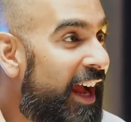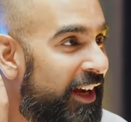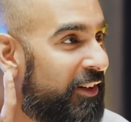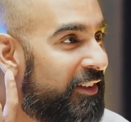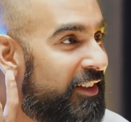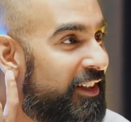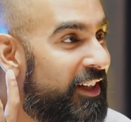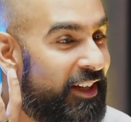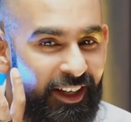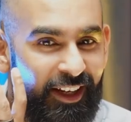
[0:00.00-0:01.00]
Hang on.
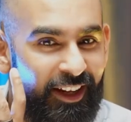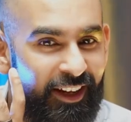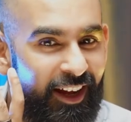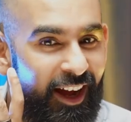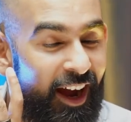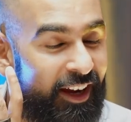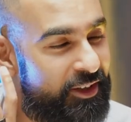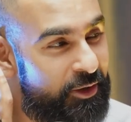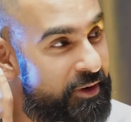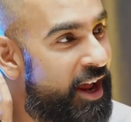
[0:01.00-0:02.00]
I
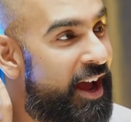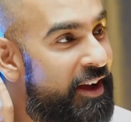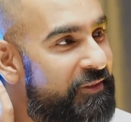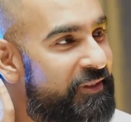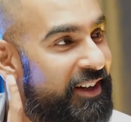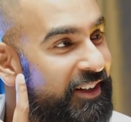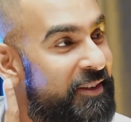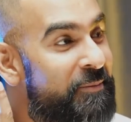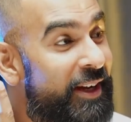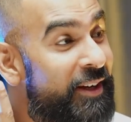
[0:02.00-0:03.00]
don't have
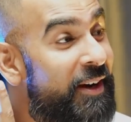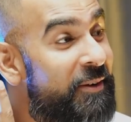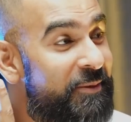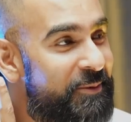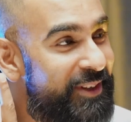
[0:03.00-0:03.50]
another bank account